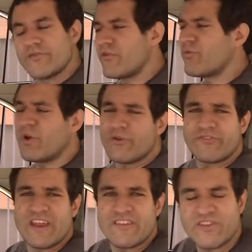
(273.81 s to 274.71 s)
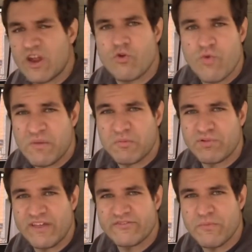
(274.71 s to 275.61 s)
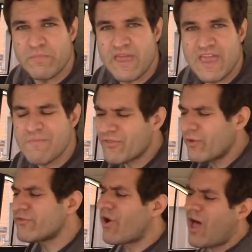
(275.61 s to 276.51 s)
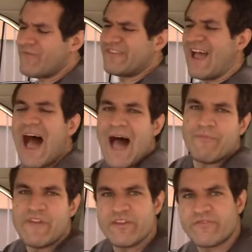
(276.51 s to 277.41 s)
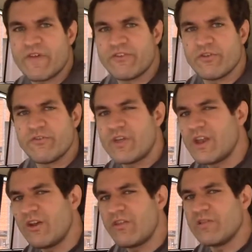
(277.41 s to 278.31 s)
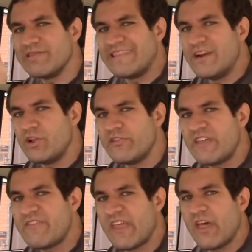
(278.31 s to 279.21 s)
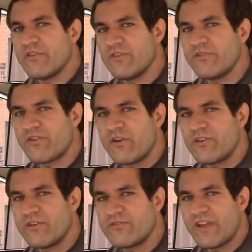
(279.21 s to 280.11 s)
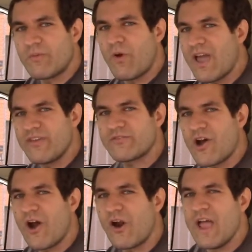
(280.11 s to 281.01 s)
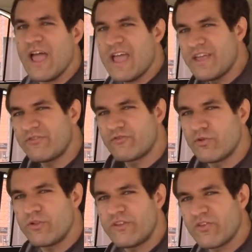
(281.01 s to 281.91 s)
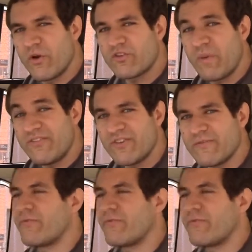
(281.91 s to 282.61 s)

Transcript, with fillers: So the rear seat is an incredible place to be, but those are all of its obvious features. You get into the little details and you start to understand why this car is truly so expensive.